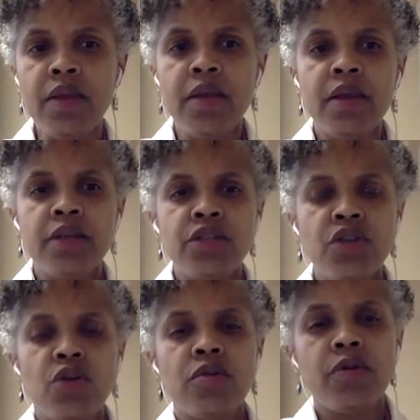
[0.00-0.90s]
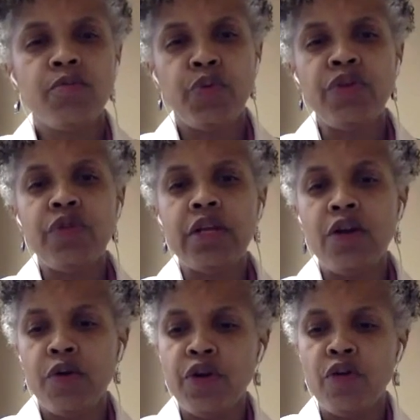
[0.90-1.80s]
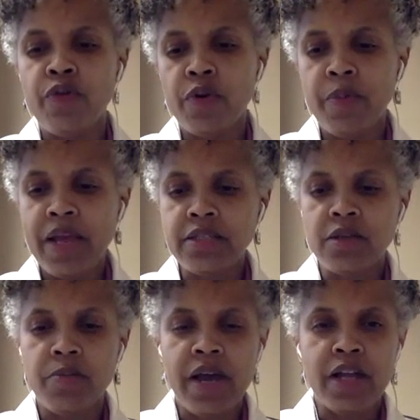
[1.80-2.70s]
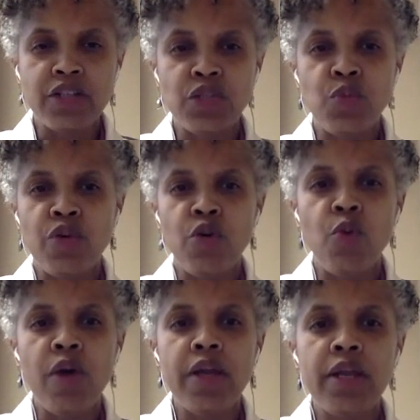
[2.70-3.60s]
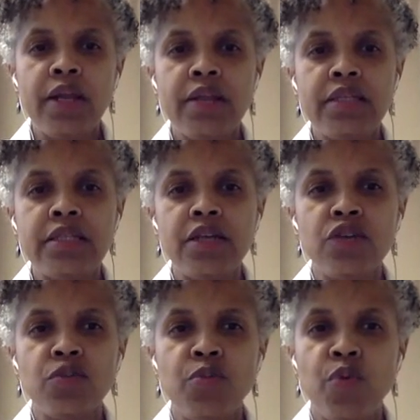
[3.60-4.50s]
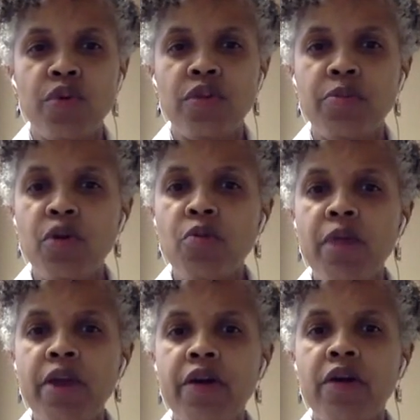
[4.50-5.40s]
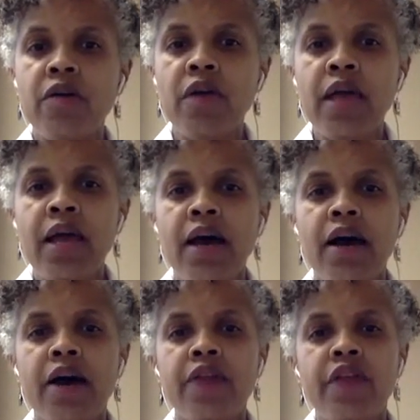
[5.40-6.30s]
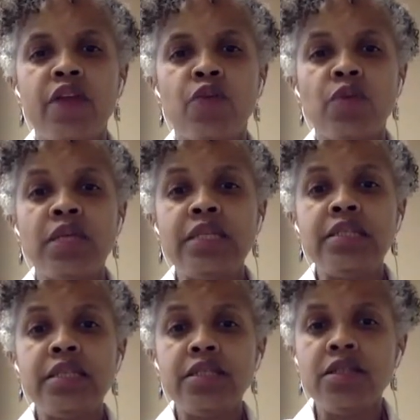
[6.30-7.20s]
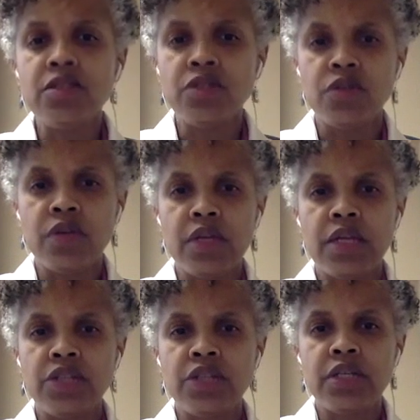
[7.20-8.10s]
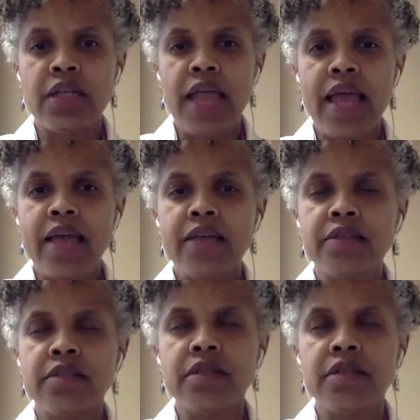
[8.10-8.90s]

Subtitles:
So briefly going over mast cell biology 101, these cells are born in the bone marrow. They are released into the circulation as